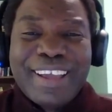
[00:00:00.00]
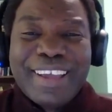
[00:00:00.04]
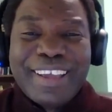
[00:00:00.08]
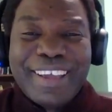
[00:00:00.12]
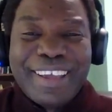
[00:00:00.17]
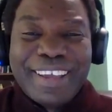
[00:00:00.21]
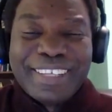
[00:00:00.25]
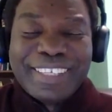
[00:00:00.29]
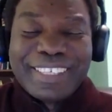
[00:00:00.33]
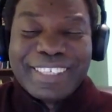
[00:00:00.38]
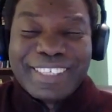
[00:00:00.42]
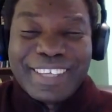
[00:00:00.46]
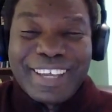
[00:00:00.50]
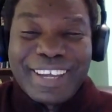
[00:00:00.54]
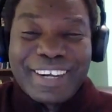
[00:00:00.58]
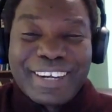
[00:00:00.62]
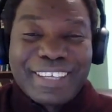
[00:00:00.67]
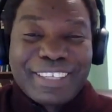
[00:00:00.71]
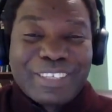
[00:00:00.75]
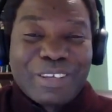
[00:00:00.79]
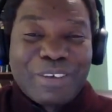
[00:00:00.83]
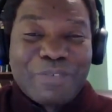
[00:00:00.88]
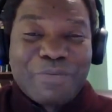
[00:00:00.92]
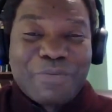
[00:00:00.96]
a
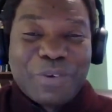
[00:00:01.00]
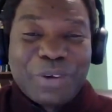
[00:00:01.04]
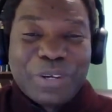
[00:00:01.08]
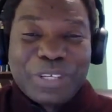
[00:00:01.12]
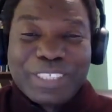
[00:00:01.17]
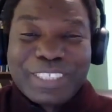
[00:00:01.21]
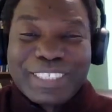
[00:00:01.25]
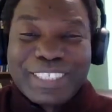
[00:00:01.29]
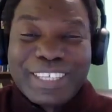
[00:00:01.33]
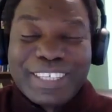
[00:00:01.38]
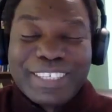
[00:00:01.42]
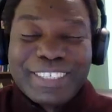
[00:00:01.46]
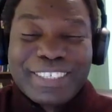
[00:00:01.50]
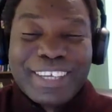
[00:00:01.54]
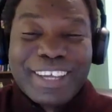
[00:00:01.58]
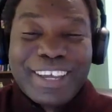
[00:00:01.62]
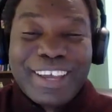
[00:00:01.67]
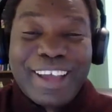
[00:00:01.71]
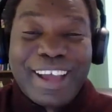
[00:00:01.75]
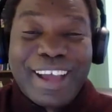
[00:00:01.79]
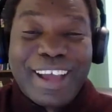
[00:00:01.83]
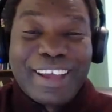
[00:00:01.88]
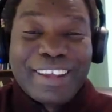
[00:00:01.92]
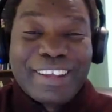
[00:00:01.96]
series of verses
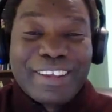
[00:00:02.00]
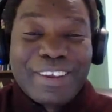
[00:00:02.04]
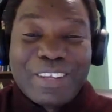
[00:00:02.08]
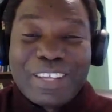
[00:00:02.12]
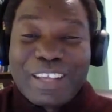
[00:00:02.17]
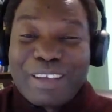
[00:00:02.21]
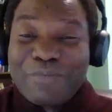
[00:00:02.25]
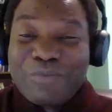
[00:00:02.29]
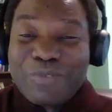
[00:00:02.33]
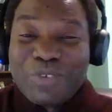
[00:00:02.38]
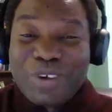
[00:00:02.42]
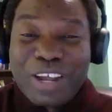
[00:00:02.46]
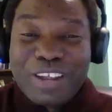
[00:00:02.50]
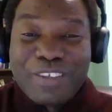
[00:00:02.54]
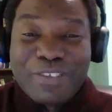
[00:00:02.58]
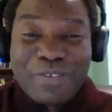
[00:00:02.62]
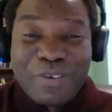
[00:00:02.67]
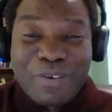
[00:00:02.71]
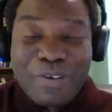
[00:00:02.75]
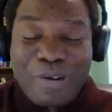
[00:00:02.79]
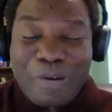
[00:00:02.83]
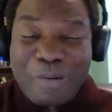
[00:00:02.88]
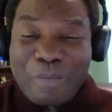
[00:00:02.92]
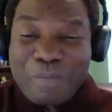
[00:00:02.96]
that I'm trying
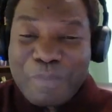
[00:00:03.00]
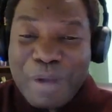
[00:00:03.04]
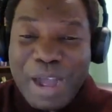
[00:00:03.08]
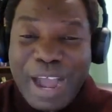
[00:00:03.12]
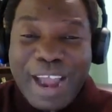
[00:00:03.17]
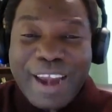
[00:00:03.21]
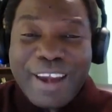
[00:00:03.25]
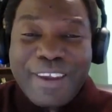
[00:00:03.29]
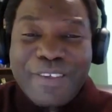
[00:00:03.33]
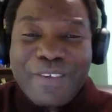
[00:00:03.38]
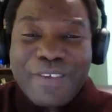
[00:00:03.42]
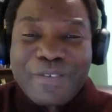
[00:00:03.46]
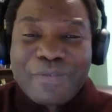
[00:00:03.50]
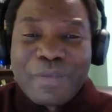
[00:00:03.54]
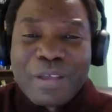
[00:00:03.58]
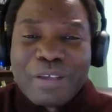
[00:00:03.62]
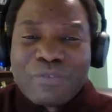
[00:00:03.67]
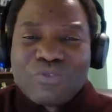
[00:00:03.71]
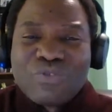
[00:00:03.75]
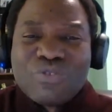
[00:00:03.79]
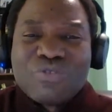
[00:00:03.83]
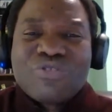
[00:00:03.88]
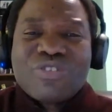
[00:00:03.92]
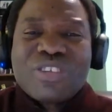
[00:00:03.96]
to combine you
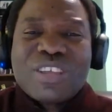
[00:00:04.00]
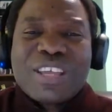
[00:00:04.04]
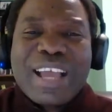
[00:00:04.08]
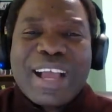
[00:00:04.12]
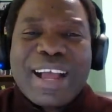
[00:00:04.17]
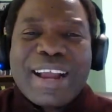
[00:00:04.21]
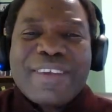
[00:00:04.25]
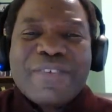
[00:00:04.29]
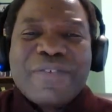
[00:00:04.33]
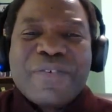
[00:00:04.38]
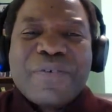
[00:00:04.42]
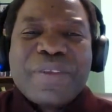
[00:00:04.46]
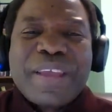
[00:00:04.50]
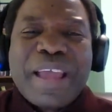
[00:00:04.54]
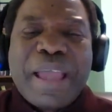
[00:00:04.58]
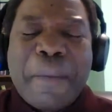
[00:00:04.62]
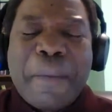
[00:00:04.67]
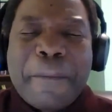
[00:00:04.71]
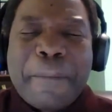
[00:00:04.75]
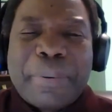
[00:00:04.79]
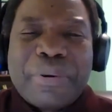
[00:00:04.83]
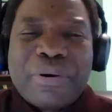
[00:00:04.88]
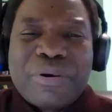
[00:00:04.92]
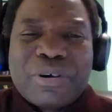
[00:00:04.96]
to tell you the
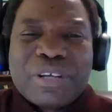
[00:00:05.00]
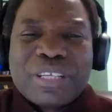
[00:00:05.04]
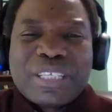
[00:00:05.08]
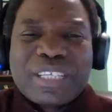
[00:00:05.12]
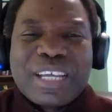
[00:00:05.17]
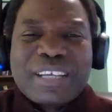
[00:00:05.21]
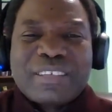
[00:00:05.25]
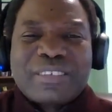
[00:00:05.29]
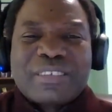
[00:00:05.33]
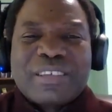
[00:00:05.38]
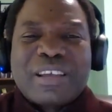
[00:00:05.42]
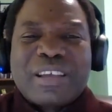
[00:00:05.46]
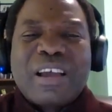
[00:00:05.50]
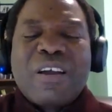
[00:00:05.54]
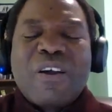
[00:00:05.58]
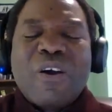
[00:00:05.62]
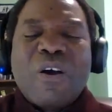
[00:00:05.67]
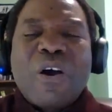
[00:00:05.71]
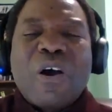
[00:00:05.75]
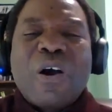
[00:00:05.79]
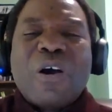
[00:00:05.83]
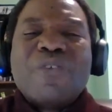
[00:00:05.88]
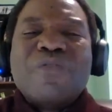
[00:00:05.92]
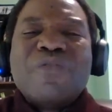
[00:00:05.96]
importance
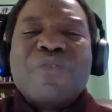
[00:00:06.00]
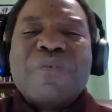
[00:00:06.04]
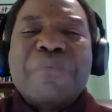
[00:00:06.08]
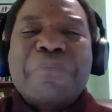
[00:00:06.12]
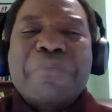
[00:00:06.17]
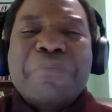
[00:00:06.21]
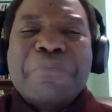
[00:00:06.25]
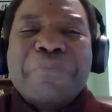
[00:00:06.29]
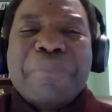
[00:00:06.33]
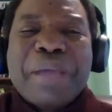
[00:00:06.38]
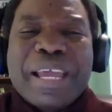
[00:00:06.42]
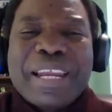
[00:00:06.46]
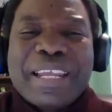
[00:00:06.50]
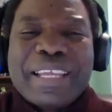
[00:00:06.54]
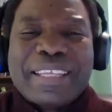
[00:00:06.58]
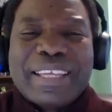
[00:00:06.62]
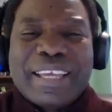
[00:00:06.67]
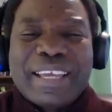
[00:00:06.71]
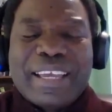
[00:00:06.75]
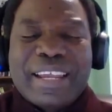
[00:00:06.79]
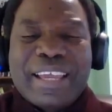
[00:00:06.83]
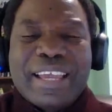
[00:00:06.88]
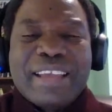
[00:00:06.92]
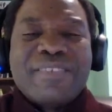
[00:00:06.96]
of
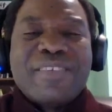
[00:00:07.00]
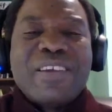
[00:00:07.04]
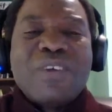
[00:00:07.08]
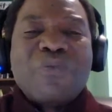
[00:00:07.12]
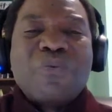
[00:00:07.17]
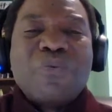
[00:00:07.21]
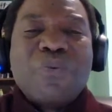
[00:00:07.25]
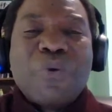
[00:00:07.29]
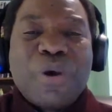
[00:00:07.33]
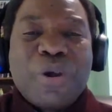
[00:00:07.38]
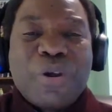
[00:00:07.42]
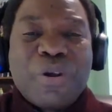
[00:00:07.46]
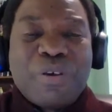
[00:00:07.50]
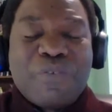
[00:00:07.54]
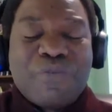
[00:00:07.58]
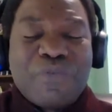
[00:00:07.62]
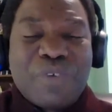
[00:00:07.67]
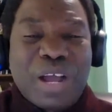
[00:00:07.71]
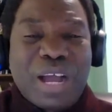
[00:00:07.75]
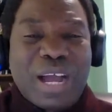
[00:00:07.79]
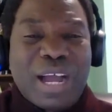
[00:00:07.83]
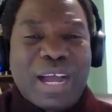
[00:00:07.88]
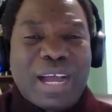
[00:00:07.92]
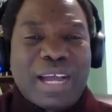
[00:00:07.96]
meditating the word of
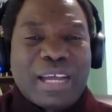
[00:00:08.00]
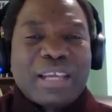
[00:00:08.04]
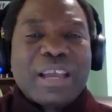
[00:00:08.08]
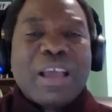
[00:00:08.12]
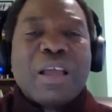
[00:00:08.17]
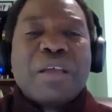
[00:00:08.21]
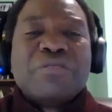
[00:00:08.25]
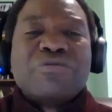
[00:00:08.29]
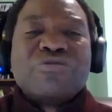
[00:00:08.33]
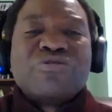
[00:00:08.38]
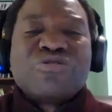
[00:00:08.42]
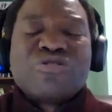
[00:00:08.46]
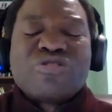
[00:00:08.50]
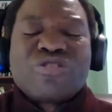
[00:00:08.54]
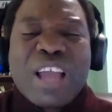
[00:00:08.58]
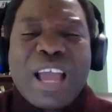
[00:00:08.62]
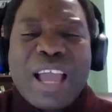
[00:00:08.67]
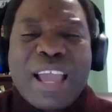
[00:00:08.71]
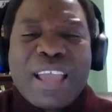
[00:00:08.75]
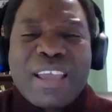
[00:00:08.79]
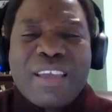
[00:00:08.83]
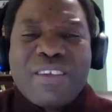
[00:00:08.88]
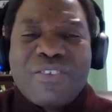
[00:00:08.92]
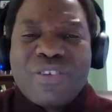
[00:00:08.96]
God.
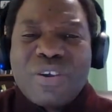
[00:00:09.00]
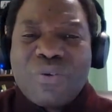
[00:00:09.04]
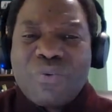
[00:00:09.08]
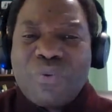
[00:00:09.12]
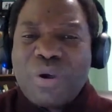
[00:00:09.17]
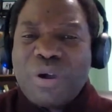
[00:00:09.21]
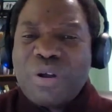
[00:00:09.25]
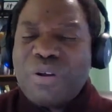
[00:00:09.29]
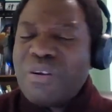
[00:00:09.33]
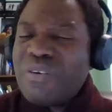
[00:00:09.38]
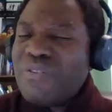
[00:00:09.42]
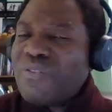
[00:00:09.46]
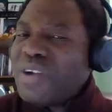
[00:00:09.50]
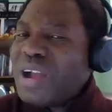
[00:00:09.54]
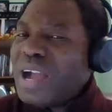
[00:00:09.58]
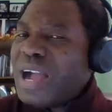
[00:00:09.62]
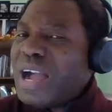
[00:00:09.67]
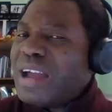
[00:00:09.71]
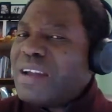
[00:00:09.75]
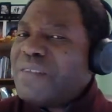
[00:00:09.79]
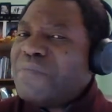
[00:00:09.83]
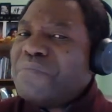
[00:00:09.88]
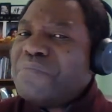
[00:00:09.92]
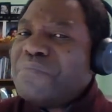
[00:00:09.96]
Stay in the word of
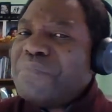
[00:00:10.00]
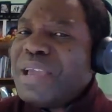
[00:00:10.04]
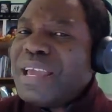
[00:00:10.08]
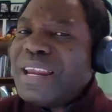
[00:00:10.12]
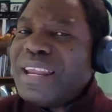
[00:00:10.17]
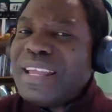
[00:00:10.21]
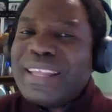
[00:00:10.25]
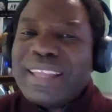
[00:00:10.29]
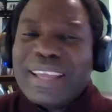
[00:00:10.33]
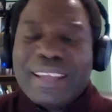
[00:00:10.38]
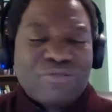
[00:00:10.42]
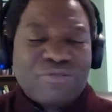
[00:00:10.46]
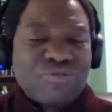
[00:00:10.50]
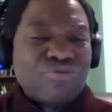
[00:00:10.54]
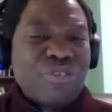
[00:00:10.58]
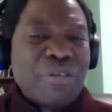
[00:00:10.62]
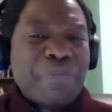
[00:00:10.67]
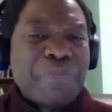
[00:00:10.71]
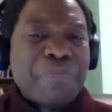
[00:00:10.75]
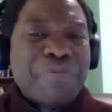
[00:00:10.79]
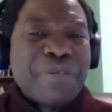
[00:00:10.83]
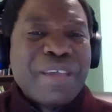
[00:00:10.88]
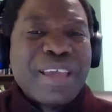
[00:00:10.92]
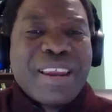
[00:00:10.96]
God, meditate,
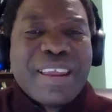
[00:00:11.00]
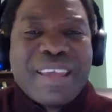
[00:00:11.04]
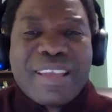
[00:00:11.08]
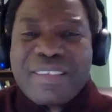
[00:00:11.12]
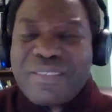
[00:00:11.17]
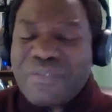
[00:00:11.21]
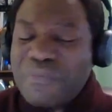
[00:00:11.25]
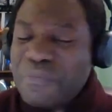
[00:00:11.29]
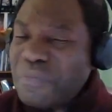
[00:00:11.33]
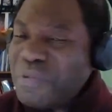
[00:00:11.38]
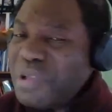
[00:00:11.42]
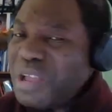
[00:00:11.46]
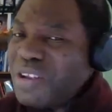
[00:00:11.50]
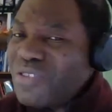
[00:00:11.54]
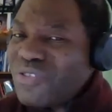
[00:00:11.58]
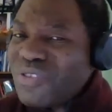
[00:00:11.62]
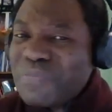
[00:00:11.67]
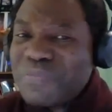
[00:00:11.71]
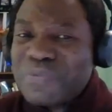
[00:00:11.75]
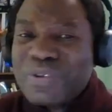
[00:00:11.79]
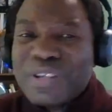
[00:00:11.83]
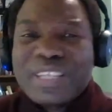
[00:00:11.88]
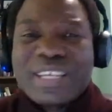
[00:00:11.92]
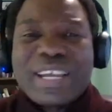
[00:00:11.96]
repeat it
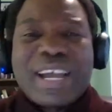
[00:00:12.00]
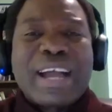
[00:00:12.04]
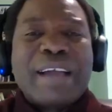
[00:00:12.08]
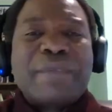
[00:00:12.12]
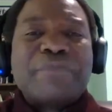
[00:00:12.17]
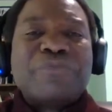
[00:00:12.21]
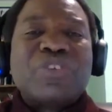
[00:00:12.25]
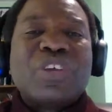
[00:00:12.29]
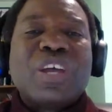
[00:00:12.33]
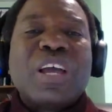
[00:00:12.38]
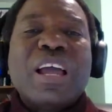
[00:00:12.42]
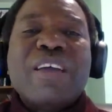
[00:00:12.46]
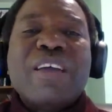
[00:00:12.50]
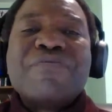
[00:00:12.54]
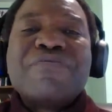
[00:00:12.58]
multiple times.